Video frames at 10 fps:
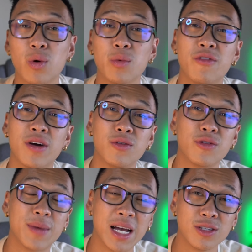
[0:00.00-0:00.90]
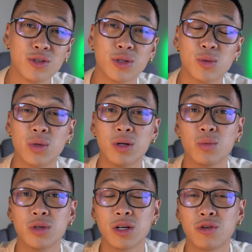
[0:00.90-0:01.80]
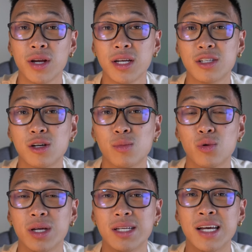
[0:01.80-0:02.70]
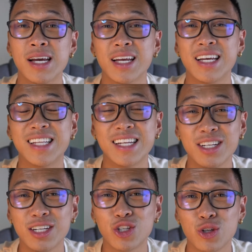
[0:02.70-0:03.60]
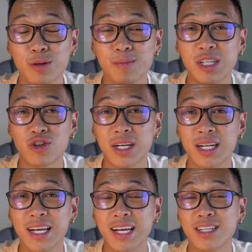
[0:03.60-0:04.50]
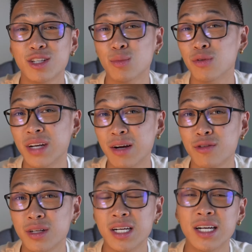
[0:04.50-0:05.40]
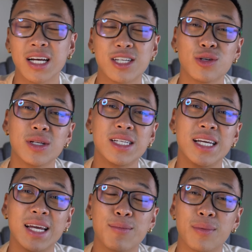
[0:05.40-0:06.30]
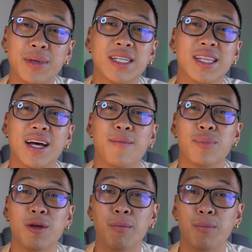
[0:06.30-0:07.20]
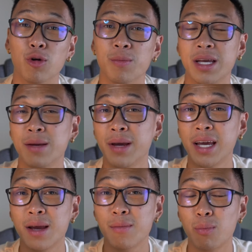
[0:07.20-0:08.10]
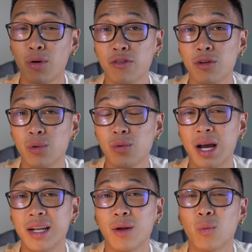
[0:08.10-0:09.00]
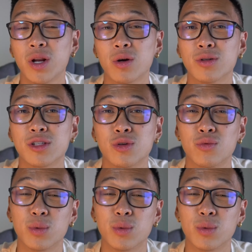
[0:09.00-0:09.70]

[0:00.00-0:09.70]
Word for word: What we found from Anton's one was a great example is he didn't, shouldn't be trading against the moving average. As soon as he implemented that, boom, he became profitable and then went on to